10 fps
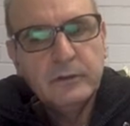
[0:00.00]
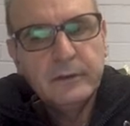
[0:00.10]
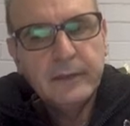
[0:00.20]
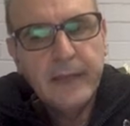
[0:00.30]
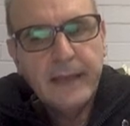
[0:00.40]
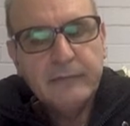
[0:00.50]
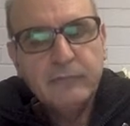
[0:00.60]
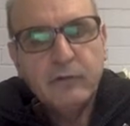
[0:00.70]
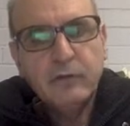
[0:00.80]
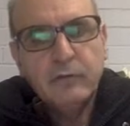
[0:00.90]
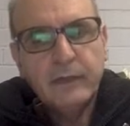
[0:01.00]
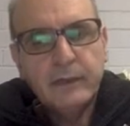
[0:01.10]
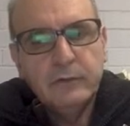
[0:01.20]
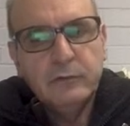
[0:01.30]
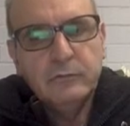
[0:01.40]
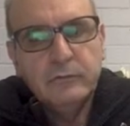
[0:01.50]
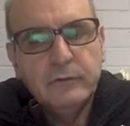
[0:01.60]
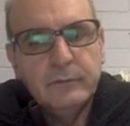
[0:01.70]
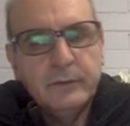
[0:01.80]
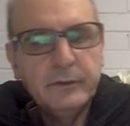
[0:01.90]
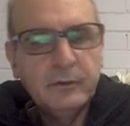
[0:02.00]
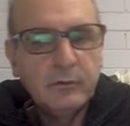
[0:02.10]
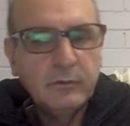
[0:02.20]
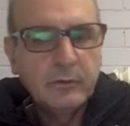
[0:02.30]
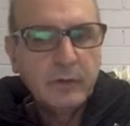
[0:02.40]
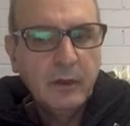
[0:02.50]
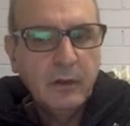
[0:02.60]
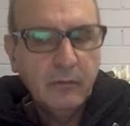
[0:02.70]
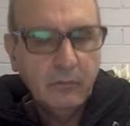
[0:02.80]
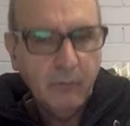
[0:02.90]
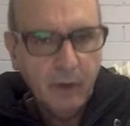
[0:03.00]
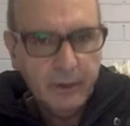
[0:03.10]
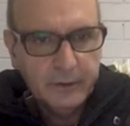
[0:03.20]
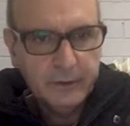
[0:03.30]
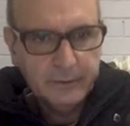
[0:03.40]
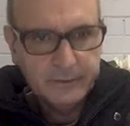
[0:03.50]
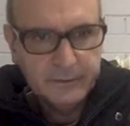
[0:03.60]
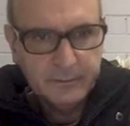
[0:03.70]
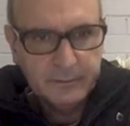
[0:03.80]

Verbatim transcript: That y value will be your y-intercept.